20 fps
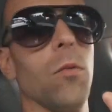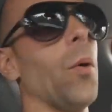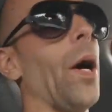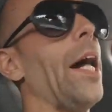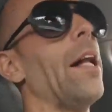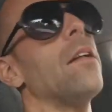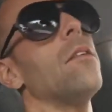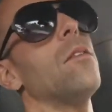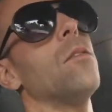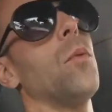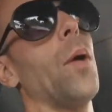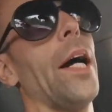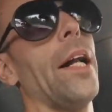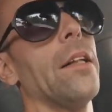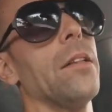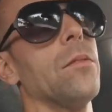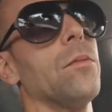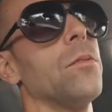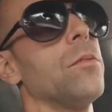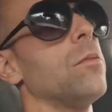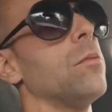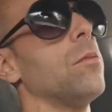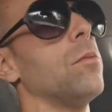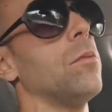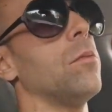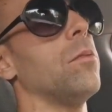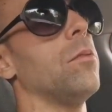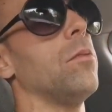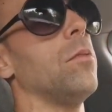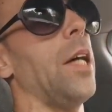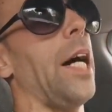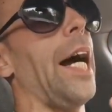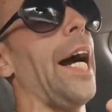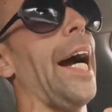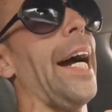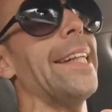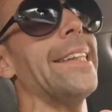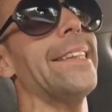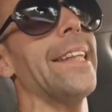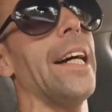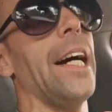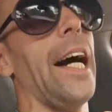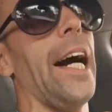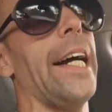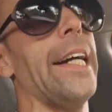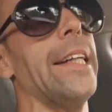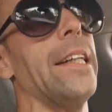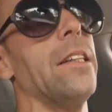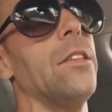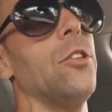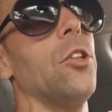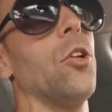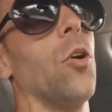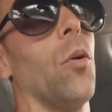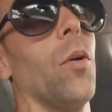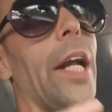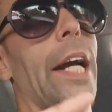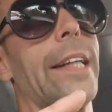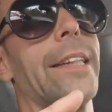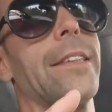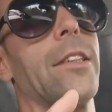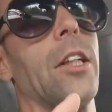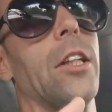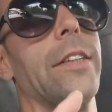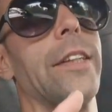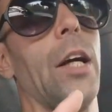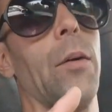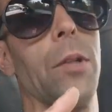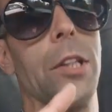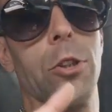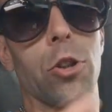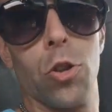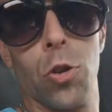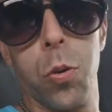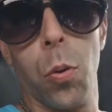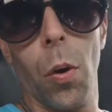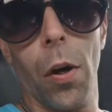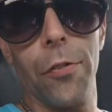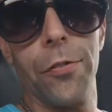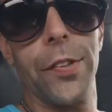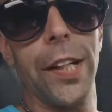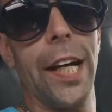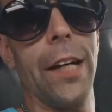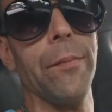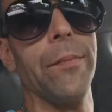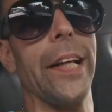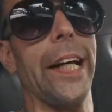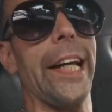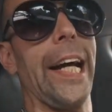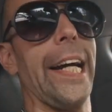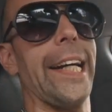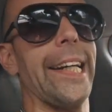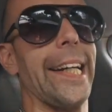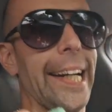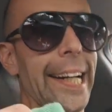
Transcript: Well, I you know, like there is 2 of them that I